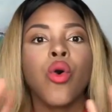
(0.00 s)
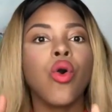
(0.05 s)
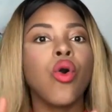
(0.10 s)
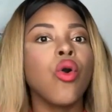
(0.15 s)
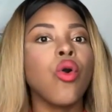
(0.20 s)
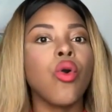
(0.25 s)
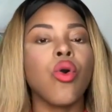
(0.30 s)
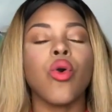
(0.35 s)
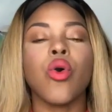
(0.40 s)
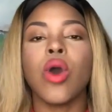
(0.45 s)

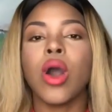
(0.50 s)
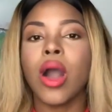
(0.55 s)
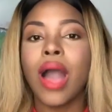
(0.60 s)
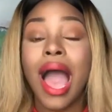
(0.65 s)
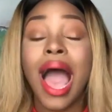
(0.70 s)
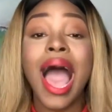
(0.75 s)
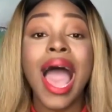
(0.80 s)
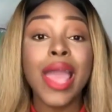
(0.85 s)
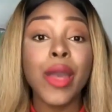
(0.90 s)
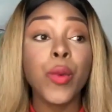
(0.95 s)

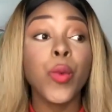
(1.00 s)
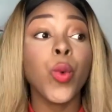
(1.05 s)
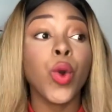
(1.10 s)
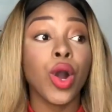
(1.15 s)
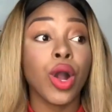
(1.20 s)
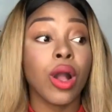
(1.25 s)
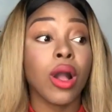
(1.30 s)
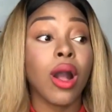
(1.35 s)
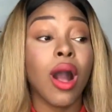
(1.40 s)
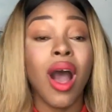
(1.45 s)
I
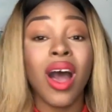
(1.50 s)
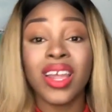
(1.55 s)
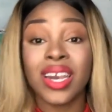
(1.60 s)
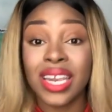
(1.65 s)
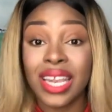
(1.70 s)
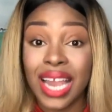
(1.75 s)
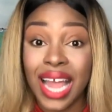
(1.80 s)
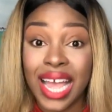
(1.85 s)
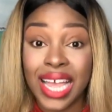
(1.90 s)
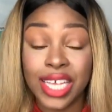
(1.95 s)
work
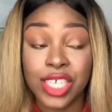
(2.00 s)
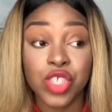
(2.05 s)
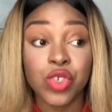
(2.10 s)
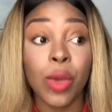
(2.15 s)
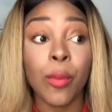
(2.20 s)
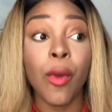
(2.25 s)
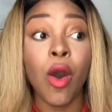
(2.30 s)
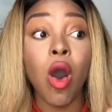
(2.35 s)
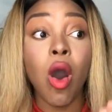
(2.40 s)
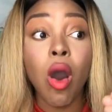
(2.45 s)
online,
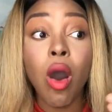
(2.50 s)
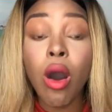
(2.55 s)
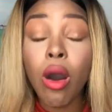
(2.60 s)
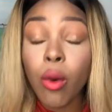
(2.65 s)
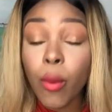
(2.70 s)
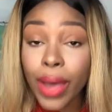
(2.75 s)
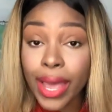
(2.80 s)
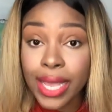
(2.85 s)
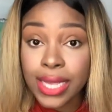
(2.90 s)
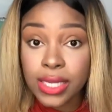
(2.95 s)
so I'm
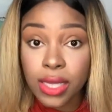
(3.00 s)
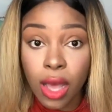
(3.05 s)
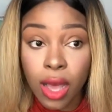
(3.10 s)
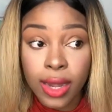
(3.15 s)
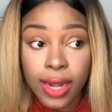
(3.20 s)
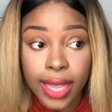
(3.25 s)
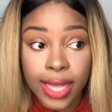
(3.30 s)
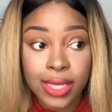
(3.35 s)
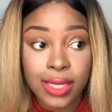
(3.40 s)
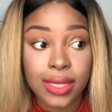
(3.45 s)
always
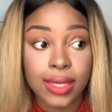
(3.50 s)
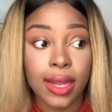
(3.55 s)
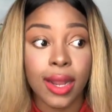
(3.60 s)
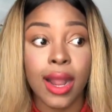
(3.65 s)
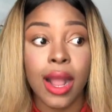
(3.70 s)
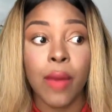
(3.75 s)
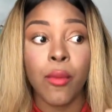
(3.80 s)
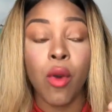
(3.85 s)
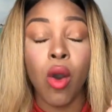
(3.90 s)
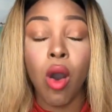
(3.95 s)
on
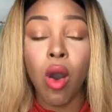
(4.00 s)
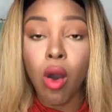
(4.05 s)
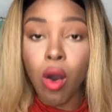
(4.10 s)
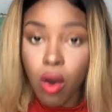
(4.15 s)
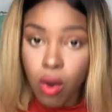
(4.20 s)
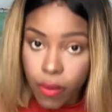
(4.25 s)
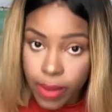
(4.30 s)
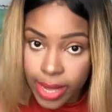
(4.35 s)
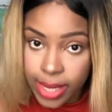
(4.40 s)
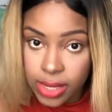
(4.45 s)
Instagram,
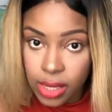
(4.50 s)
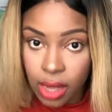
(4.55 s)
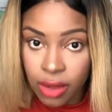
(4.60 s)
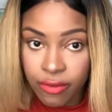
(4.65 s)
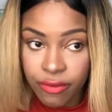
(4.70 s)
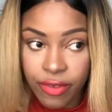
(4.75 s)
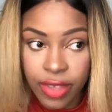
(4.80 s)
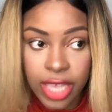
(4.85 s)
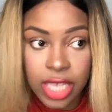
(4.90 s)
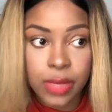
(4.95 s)
always
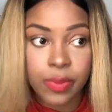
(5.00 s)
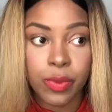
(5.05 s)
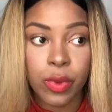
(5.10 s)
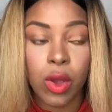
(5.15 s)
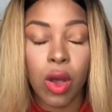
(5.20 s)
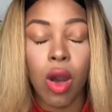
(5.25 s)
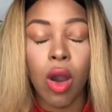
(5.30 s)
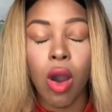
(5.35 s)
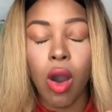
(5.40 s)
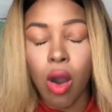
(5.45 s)
on
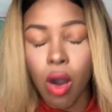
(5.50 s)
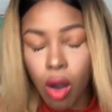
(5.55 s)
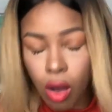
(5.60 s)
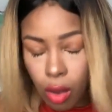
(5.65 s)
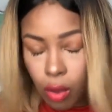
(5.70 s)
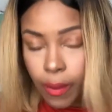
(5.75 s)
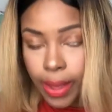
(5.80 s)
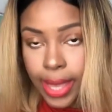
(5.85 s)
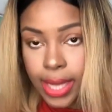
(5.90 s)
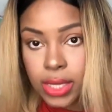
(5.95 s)
Facebook,
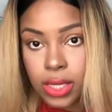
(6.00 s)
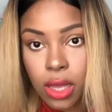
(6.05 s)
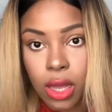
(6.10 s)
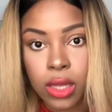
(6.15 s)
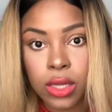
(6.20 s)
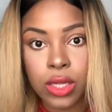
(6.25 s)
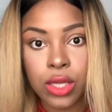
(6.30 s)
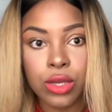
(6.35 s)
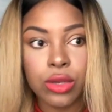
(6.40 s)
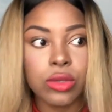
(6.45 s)
always
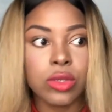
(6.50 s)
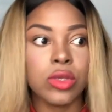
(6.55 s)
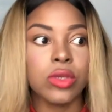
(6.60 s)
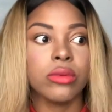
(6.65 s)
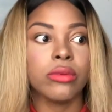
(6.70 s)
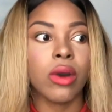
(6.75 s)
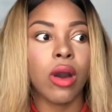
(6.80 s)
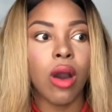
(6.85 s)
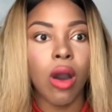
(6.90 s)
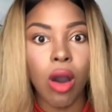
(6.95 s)
on
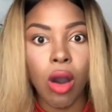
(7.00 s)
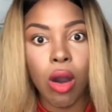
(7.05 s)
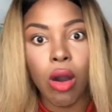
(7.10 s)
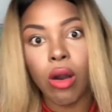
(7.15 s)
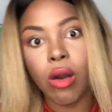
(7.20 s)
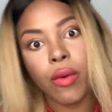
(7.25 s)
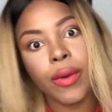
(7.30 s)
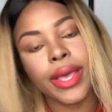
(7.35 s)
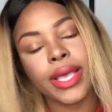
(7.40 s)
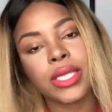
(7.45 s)
YouTube,
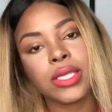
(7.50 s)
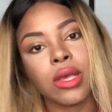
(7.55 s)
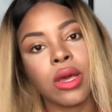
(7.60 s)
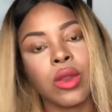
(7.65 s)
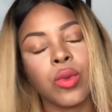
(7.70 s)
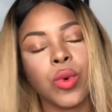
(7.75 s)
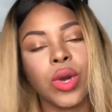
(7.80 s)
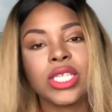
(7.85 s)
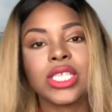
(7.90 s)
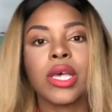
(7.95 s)
always
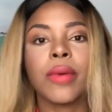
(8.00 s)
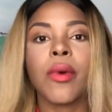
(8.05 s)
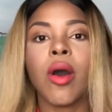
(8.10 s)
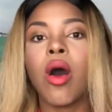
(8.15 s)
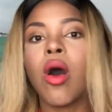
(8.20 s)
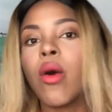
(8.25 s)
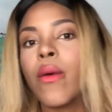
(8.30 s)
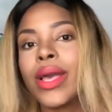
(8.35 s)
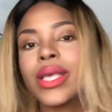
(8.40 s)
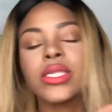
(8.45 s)
on WhatsApp,
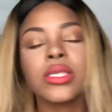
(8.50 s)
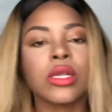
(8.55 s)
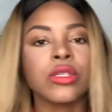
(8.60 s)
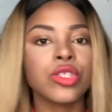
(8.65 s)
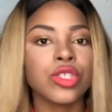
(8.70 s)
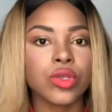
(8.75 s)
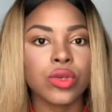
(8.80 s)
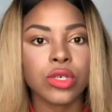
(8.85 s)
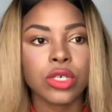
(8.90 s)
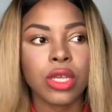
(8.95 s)
always
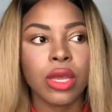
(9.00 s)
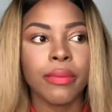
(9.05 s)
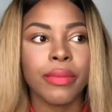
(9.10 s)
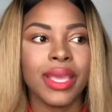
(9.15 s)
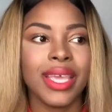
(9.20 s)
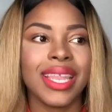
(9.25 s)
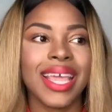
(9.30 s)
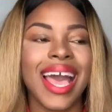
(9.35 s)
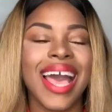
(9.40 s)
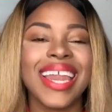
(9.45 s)
on social
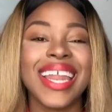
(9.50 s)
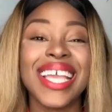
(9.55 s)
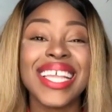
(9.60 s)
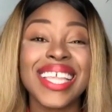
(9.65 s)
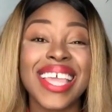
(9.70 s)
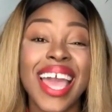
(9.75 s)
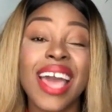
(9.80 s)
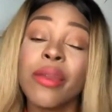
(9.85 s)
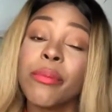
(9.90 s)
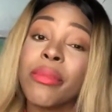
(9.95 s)
media, and
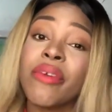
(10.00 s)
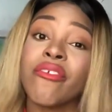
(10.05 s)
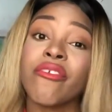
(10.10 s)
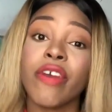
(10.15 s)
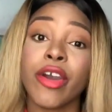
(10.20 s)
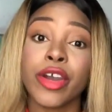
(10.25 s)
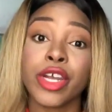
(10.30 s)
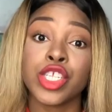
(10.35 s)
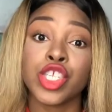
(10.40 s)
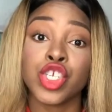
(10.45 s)
it can be
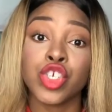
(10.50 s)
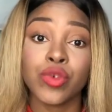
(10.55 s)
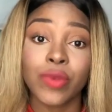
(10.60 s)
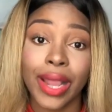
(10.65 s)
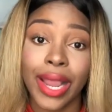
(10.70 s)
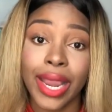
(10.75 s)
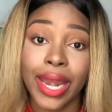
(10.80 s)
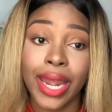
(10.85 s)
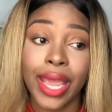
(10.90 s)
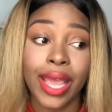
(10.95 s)
very
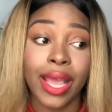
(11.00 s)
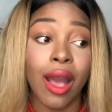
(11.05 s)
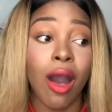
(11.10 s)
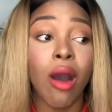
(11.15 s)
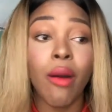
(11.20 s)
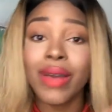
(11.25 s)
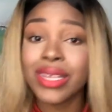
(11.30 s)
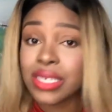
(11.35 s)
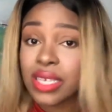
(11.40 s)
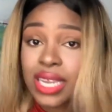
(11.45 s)
draining.
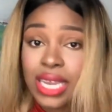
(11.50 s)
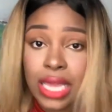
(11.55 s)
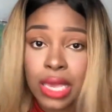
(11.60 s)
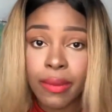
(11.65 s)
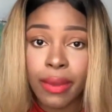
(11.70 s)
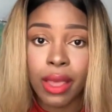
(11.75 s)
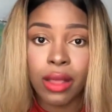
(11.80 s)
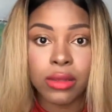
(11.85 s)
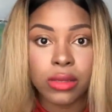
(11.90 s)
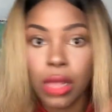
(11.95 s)
Always on
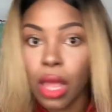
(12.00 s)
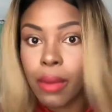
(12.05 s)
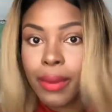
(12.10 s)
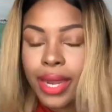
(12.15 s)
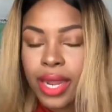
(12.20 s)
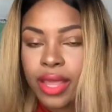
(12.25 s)
emails,